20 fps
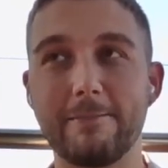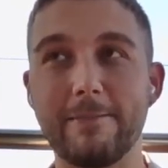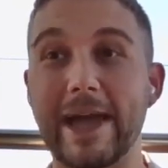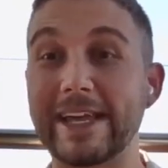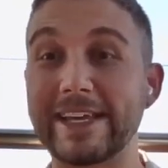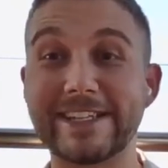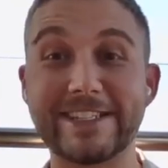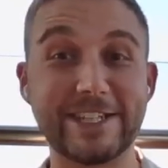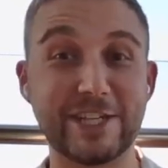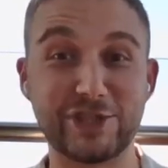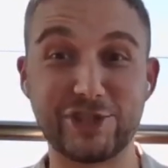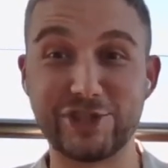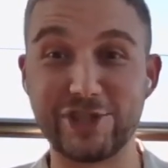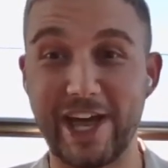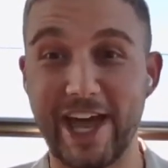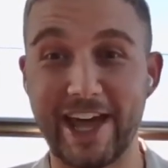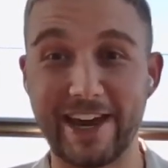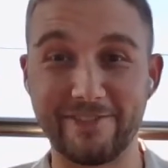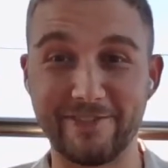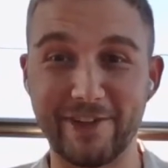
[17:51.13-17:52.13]
make a dish
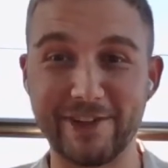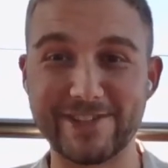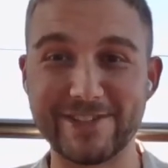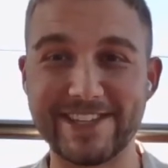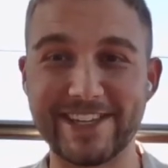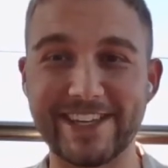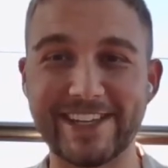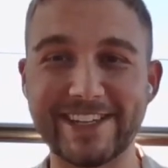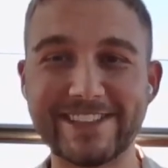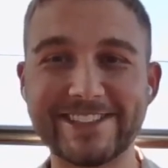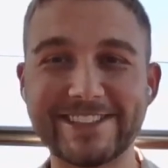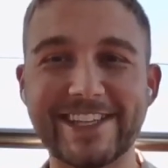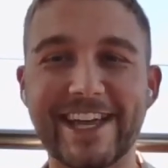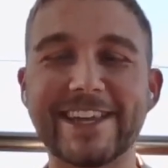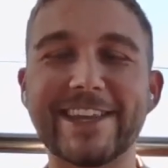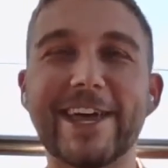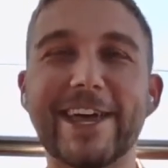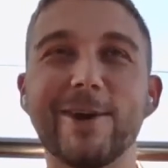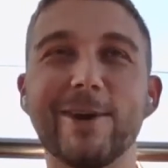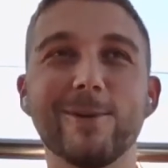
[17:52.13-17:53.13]
out of those things.
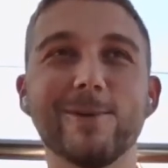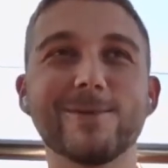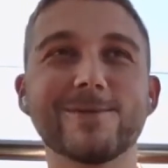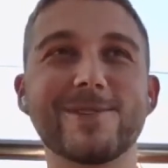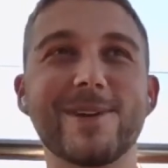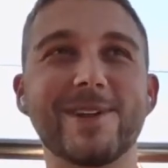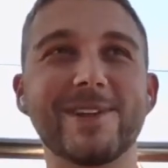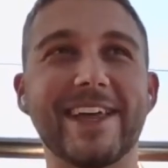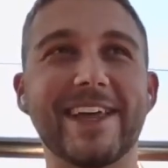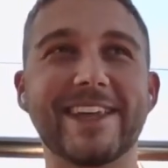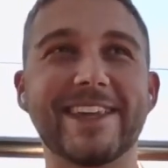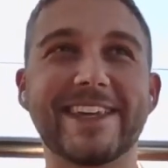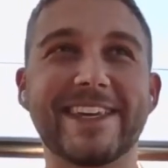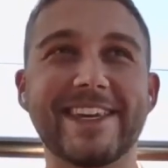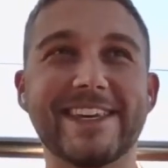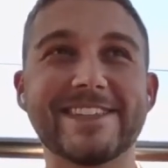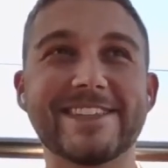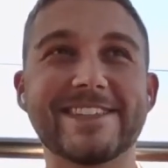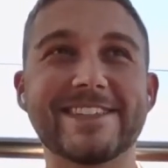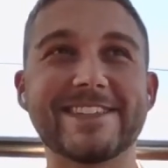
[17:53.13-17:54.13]
And they also let the
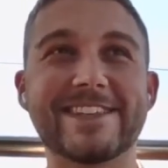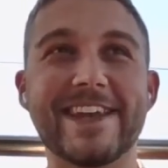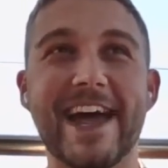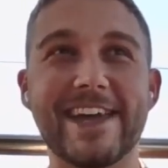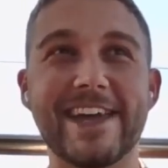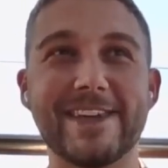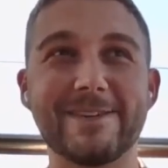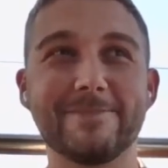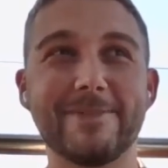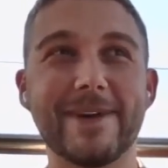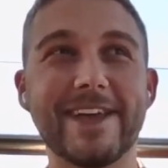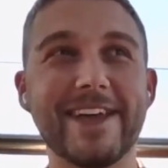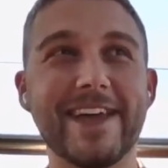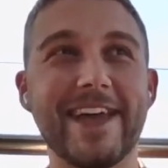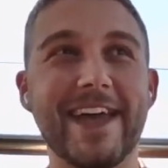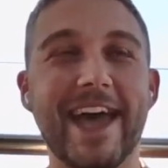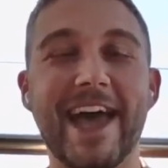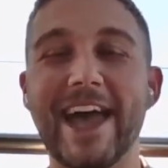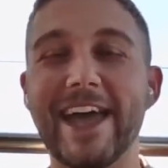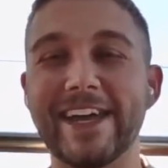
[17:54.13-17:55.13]
kids name
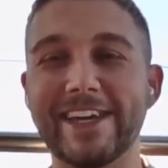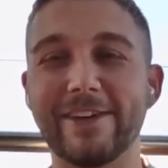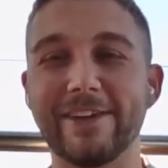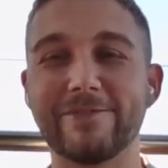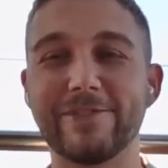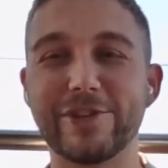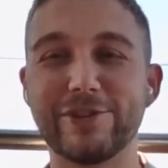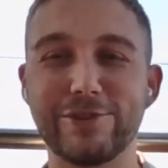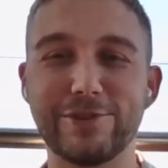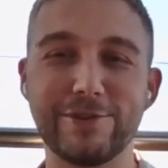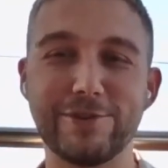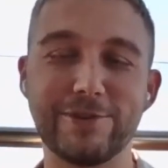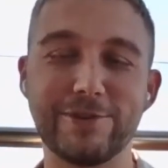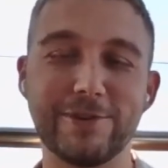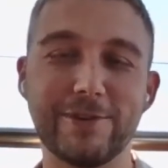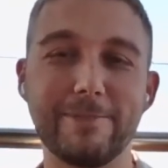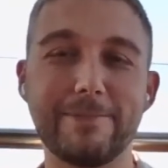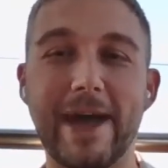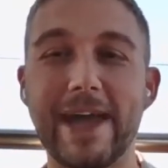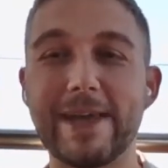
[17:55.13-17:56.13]
any of the
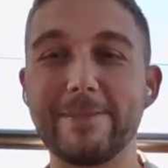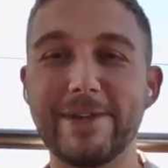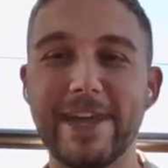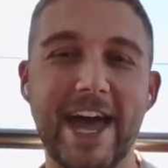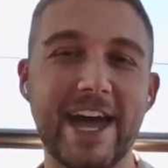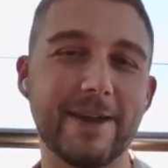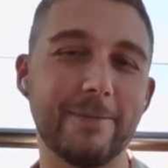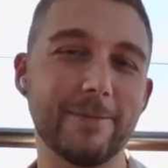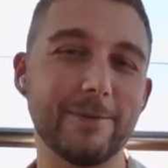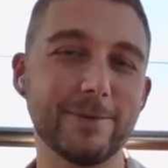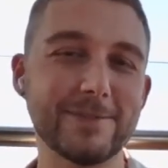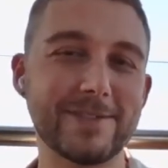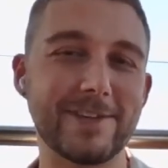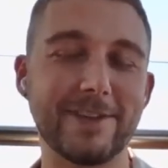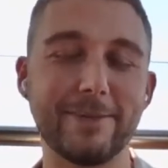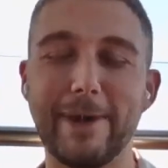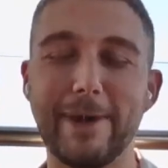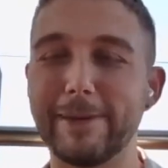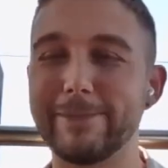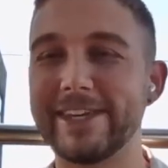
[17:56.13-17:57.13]
new baby animals,
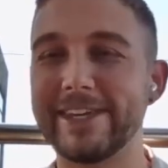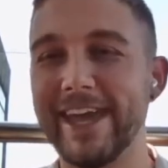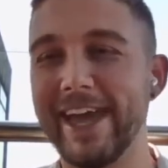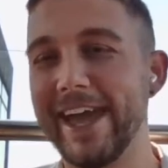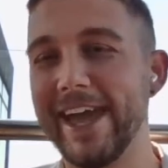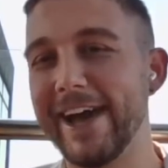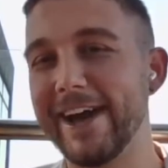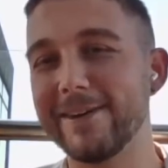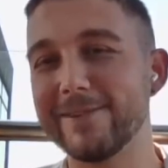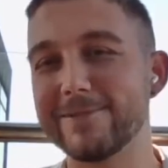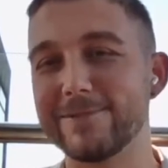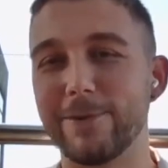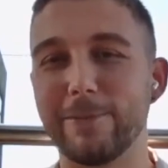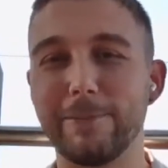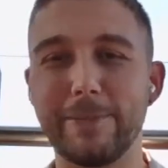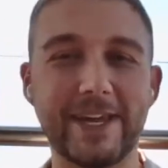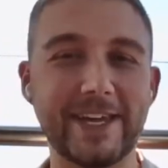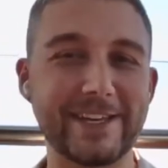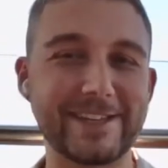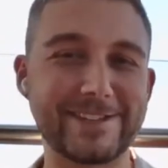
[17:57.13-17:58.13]
so the baby cows or
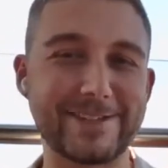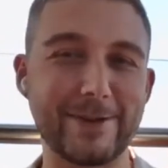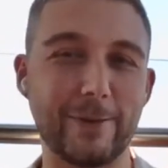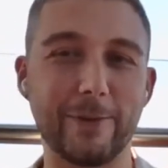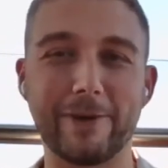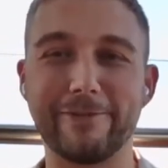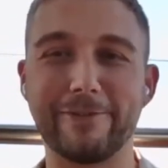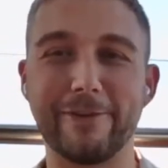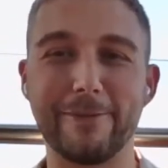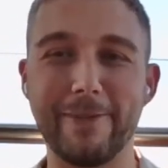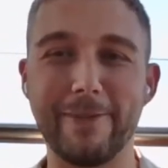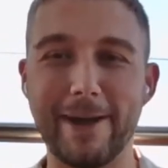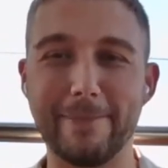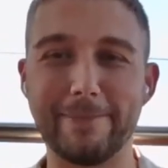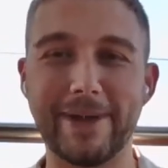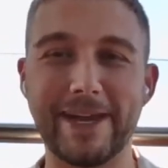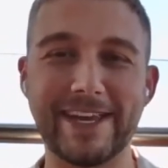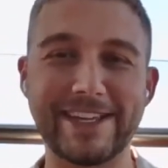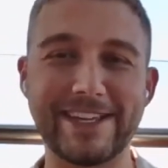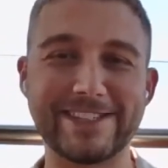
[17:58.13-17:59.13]
pigs or whatever it
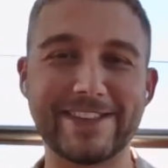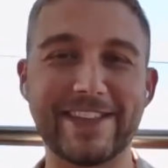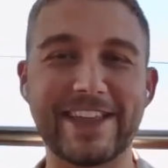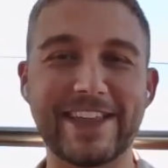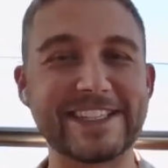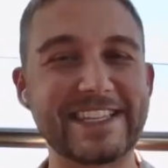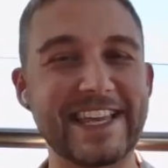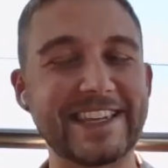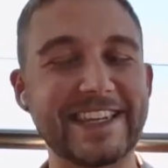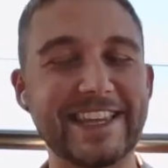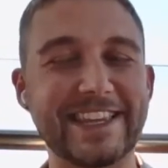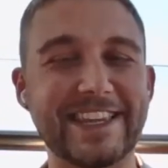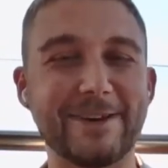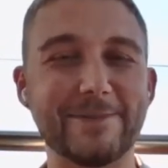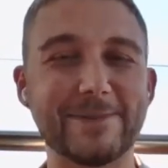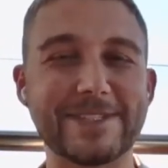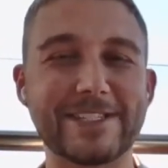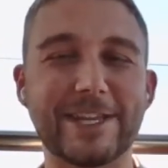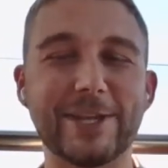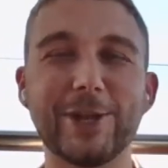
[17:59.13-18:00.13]
might be. So they said that
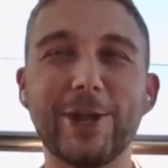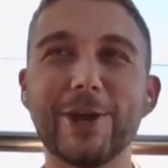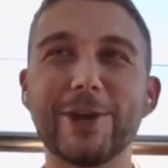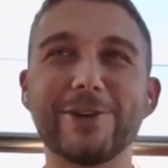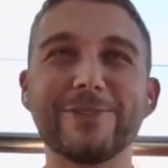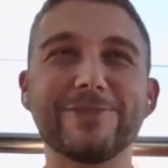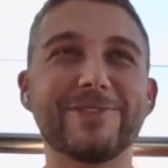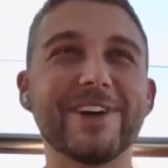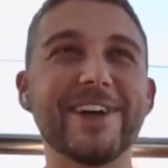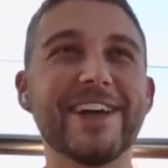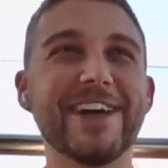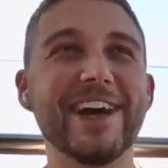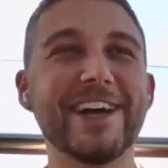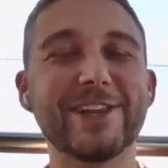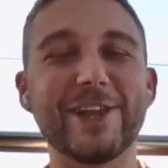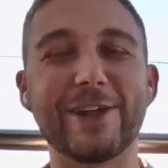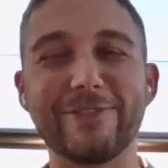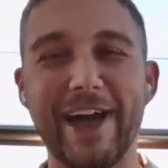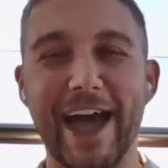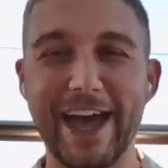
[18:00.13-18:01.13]
there was a lot of
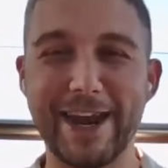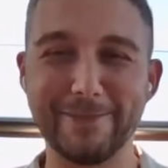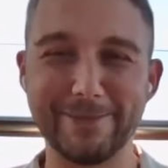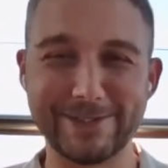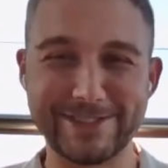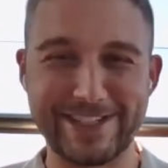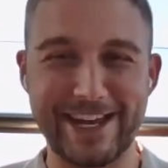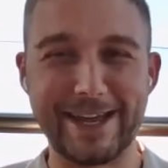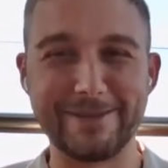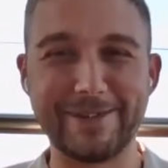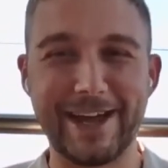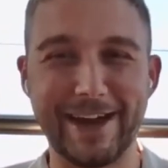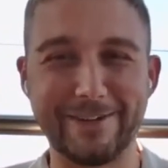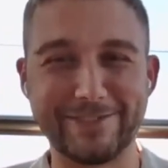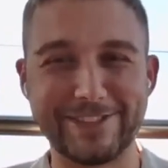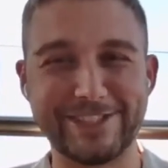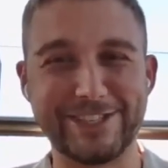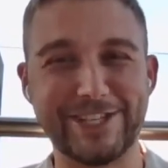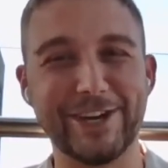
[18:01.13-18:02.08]
a lot of animals named after